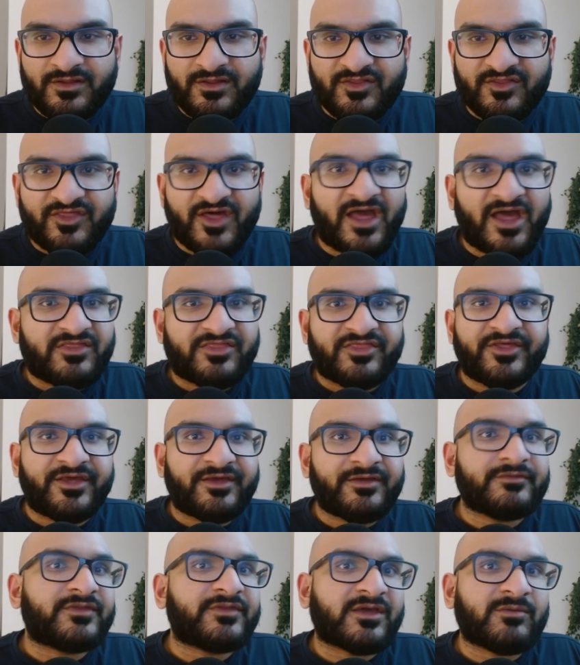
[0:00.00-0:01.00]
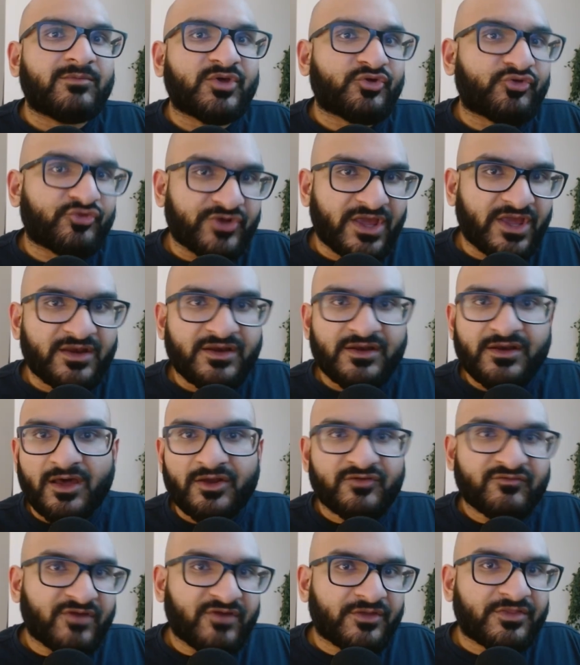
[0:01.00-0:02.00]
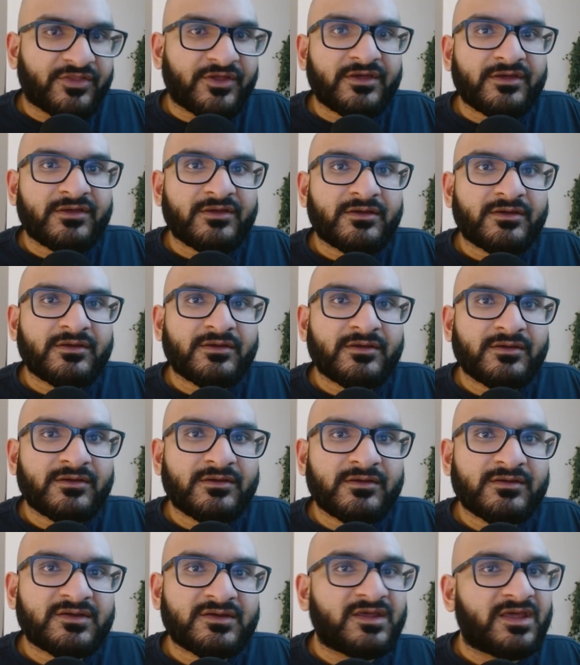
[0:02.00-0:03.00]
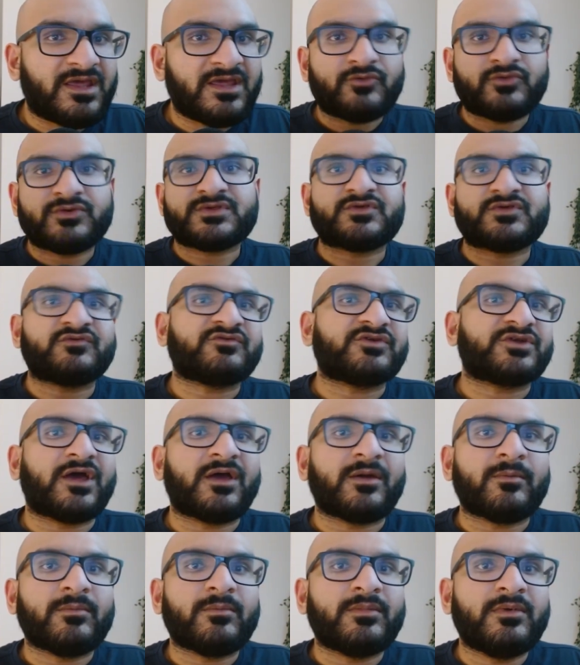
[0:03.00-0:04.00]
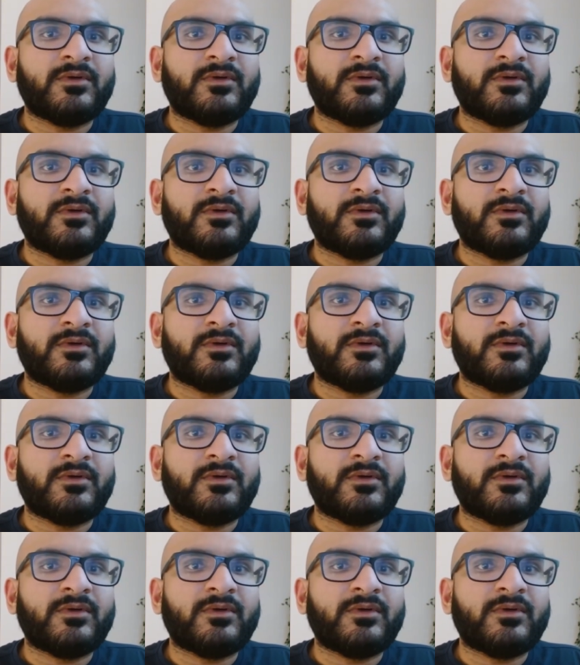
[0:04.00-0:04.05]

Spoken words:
that thing that can be created out of nothing to increase over time?